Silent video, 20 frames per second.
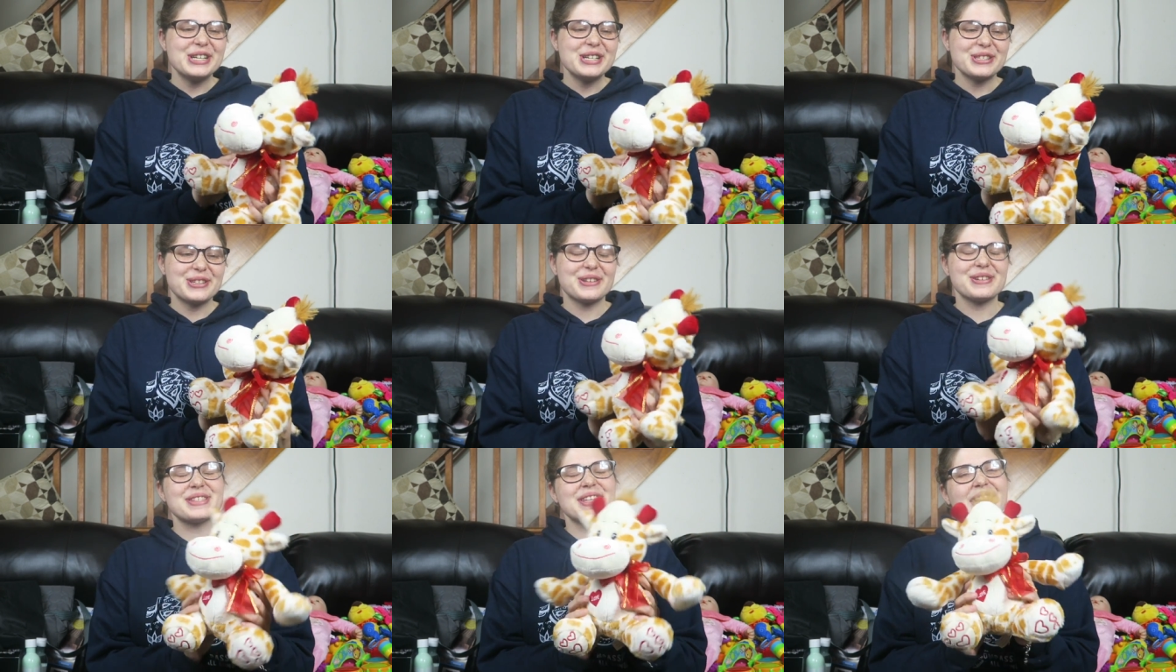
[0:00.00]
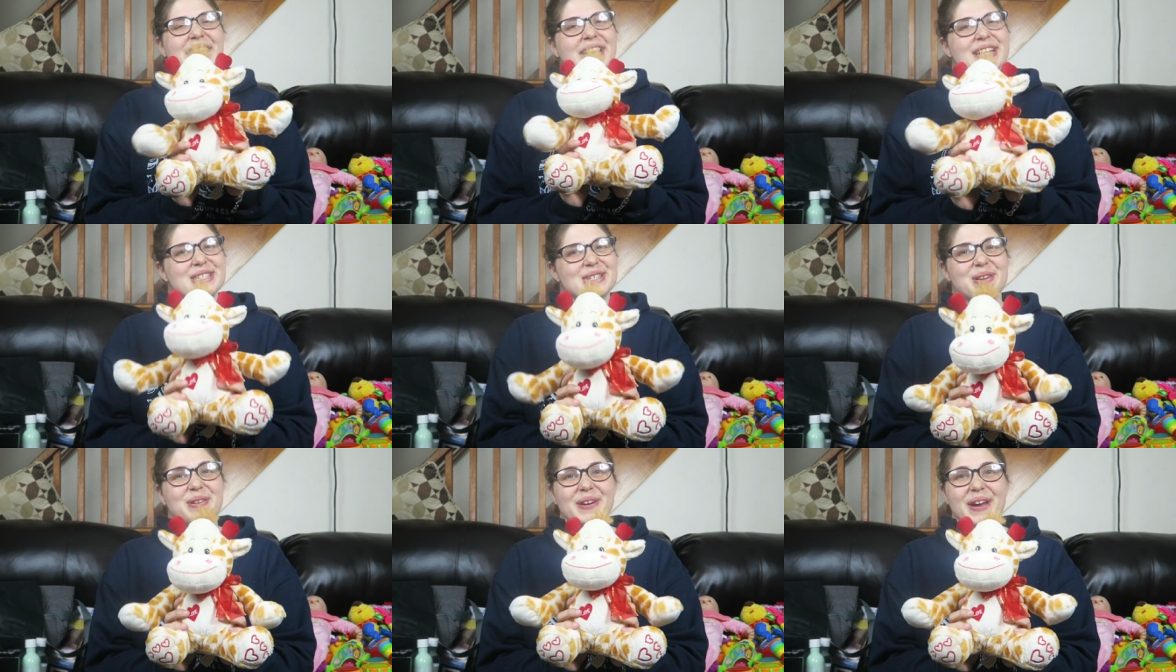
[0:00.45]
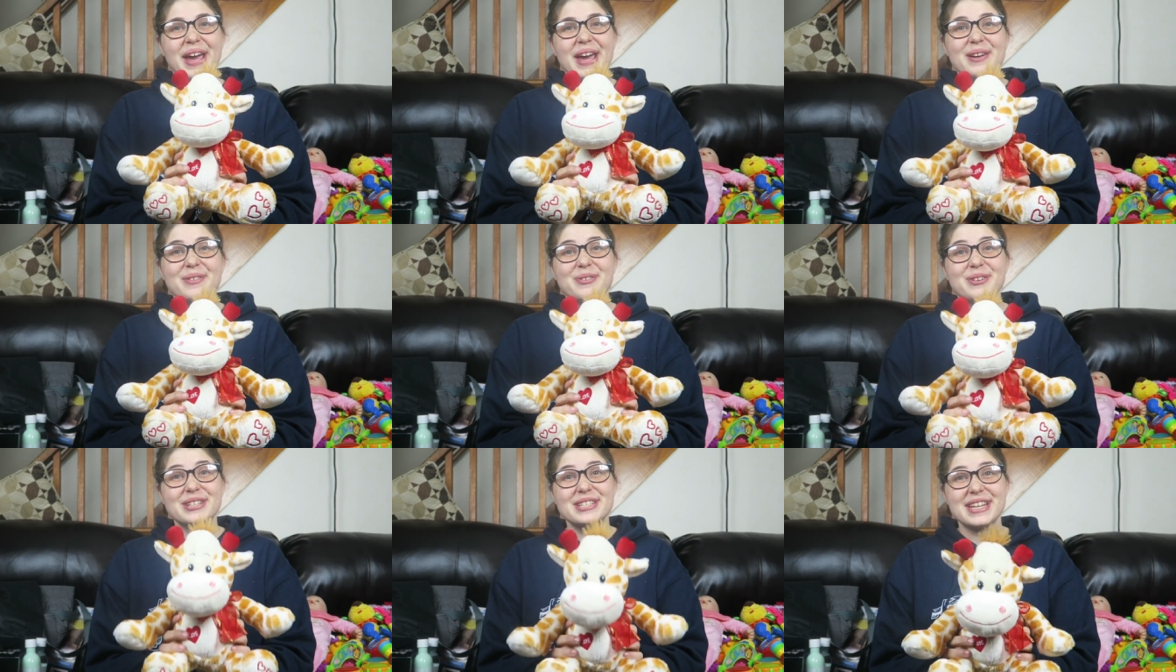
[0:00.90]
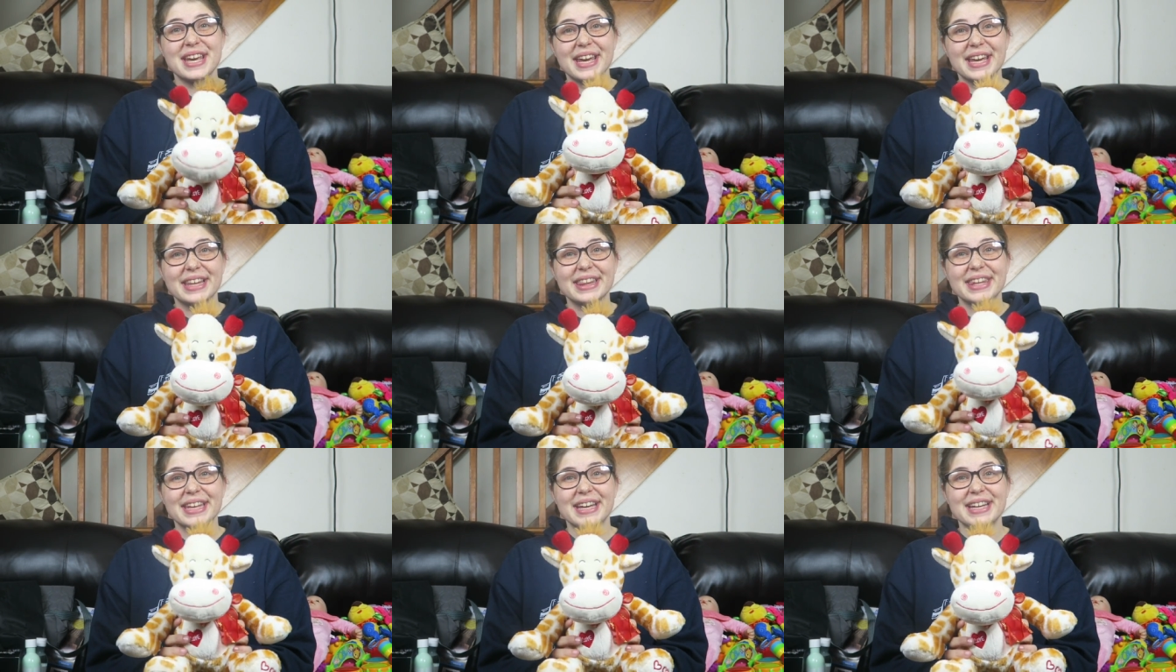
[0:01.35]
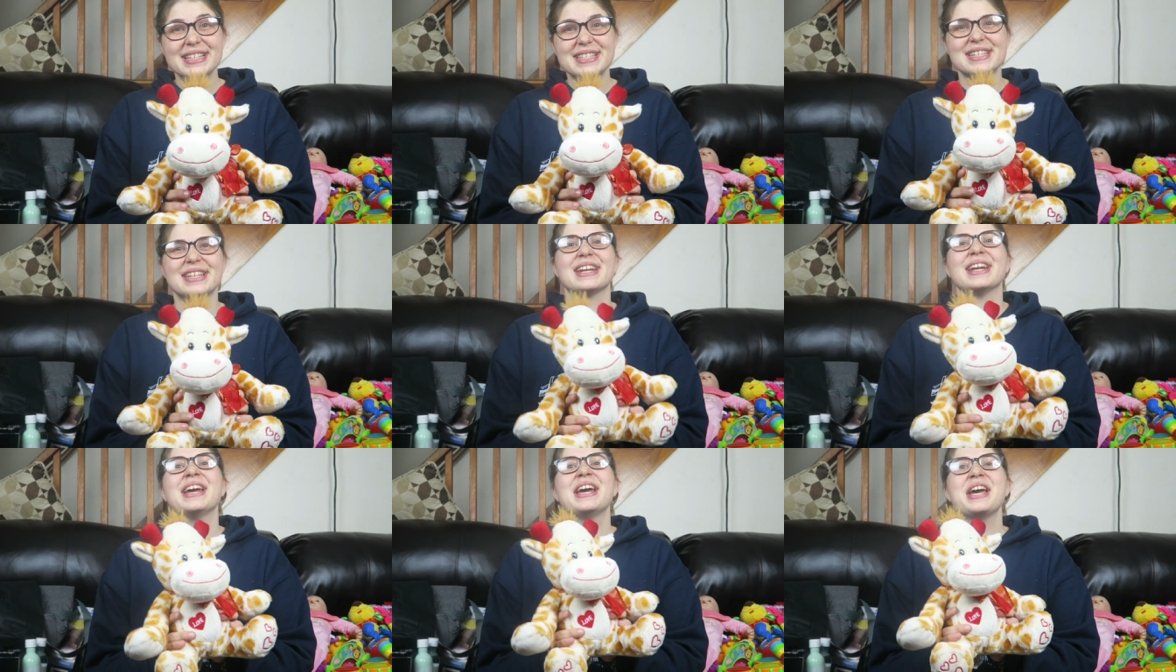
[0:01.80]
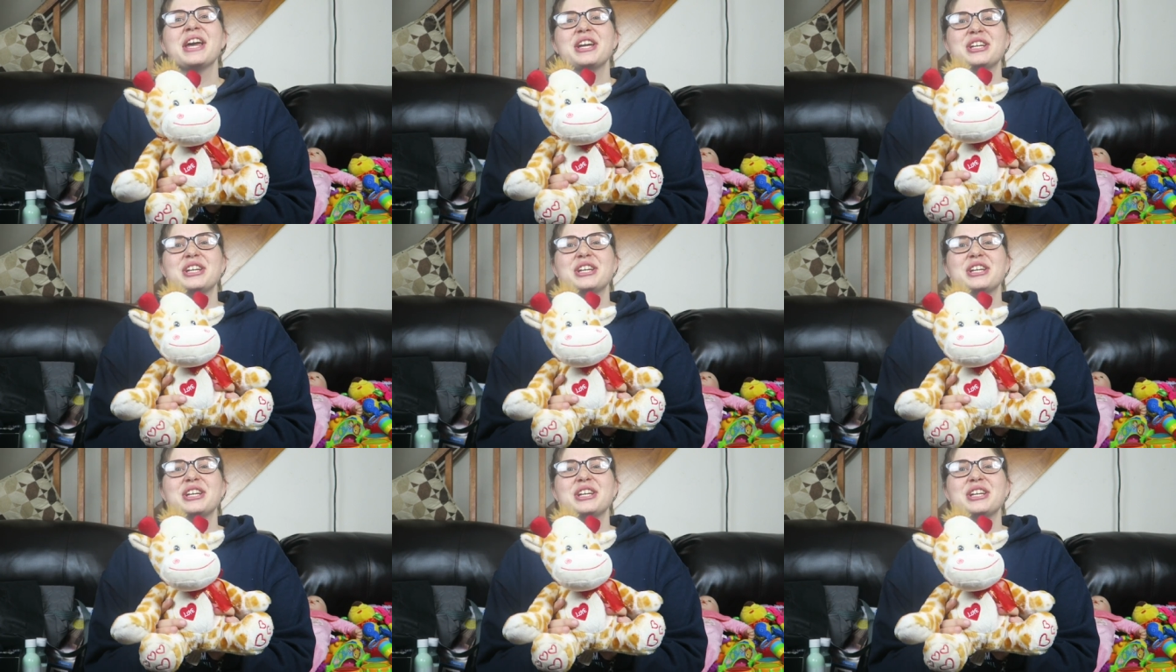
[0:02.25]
so I was like is it okay if we take this and